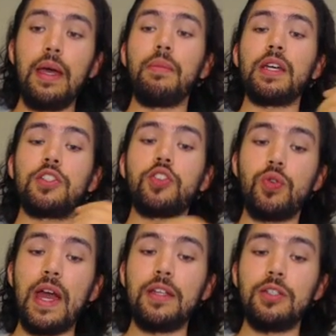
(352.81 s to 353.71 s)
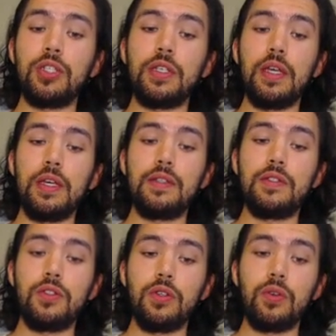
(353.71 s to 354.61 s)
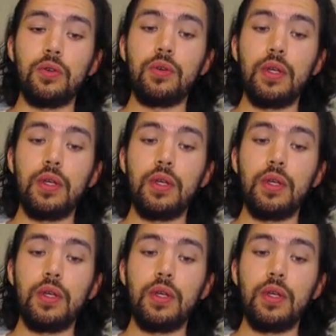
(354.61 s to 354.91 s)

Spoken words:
My strategy is to